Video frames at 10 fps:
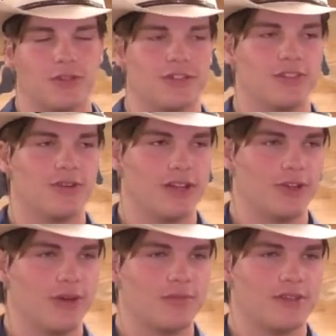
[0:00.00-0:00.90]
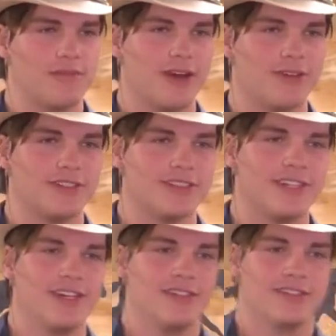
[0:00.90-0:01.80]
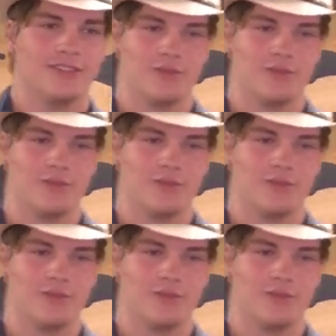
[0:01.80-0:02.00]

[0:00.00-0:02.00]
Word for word: and two, I look up to the mountains. Does my